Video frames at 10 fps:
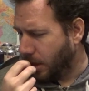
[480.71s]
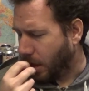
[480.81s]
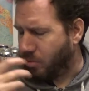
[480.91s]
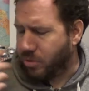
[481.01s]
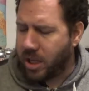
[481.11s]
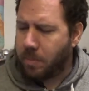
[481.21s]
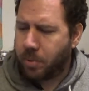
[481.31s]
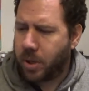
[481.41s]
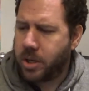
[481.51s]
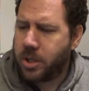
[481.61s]
I really
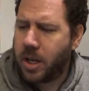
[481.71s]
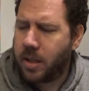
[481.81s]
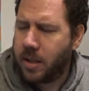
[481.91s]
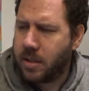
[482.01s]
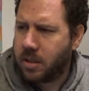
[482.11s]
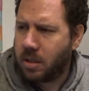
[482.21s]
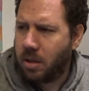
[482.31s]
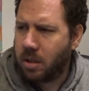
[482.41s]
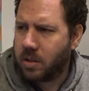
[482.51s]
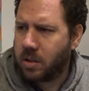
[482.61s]
appreciate these
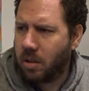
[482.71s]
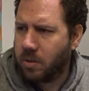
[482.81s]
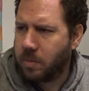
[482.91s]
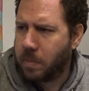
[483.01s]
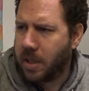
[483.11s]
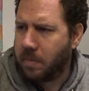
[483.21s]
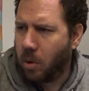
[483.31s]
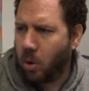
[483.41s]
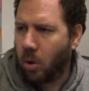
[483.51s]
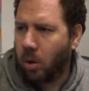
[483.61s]
kind of styles of beer
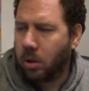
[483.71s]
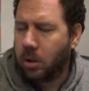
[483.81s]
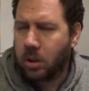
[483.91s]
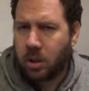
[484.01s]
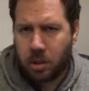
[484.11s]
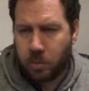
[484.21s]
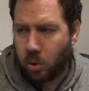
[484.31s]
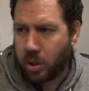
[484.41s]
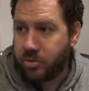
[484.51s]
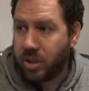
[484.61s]
more the
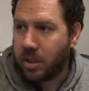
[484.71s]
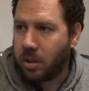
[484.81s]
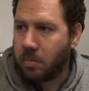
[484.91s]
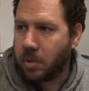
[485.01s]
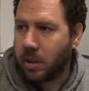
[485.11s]
more I drink them.